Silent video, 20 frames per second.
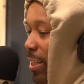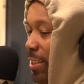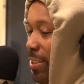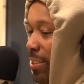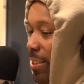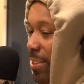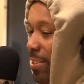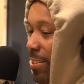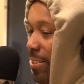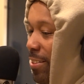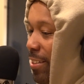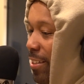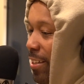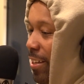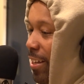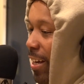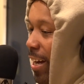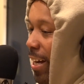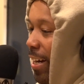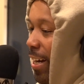I
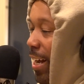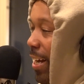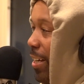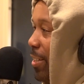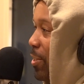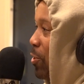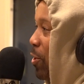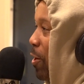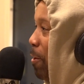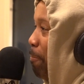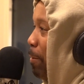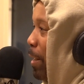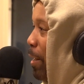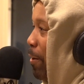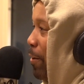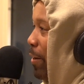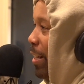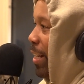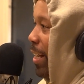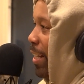done had a star
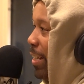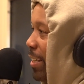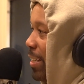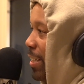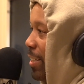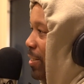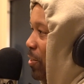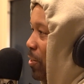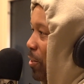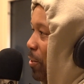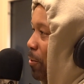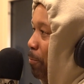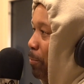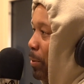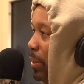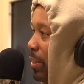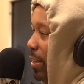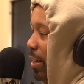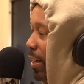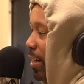power, I had a gusto,
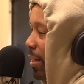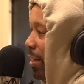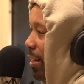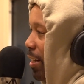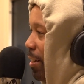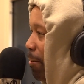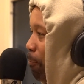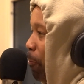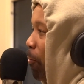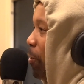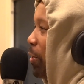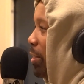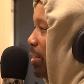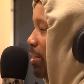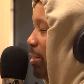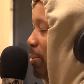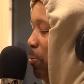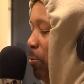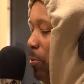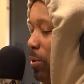but I wanted
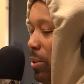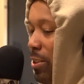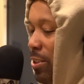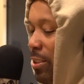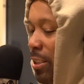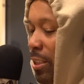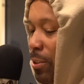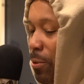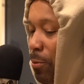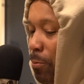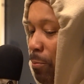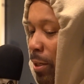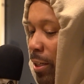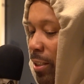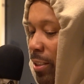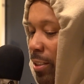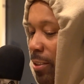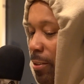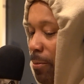to continue my